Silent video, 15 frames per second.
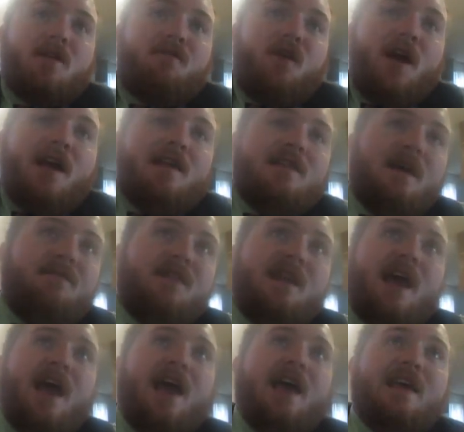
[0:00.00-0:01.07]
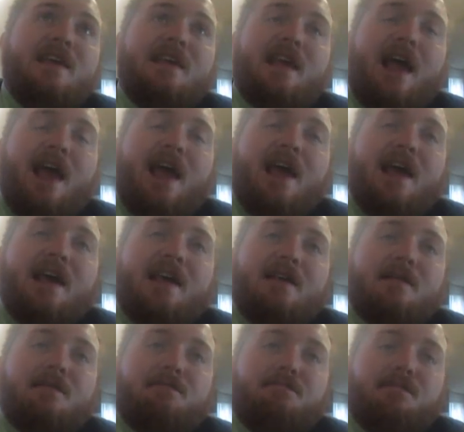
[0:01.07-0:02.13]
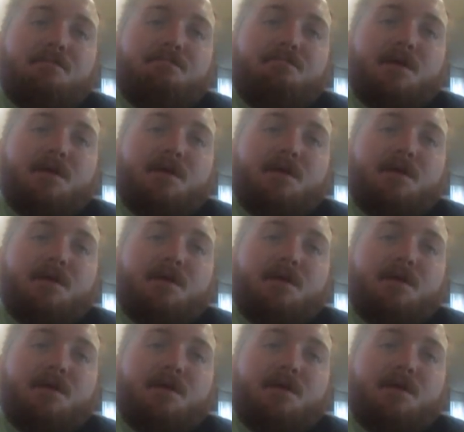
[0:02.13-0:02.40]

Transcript: phrase of the day! A